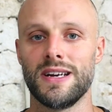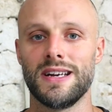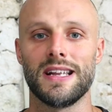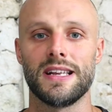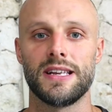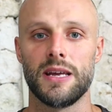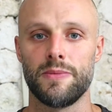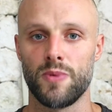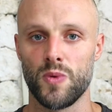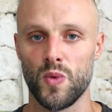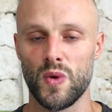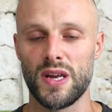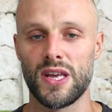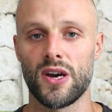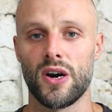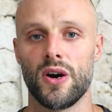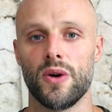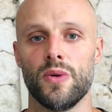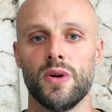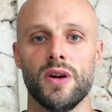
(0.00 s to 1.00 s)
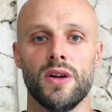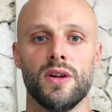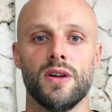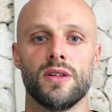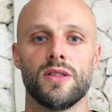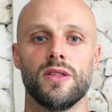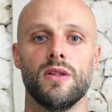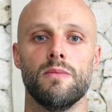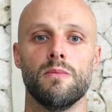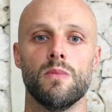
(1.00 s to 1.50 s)
The deeper we go,
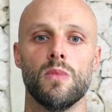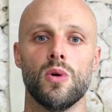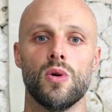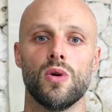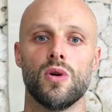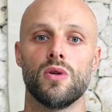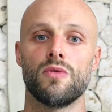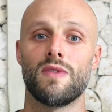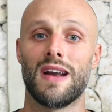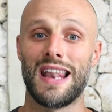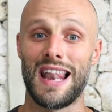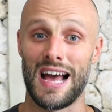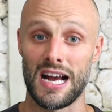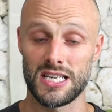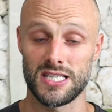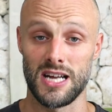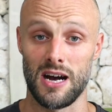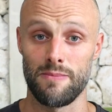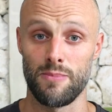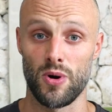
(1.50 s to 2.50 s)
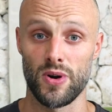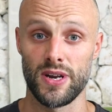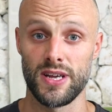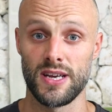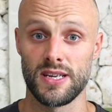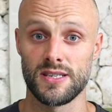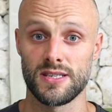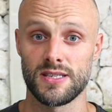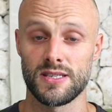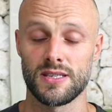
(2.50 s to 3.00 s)
the more relaxed our body
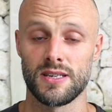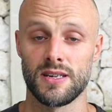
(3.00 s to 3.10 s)
is,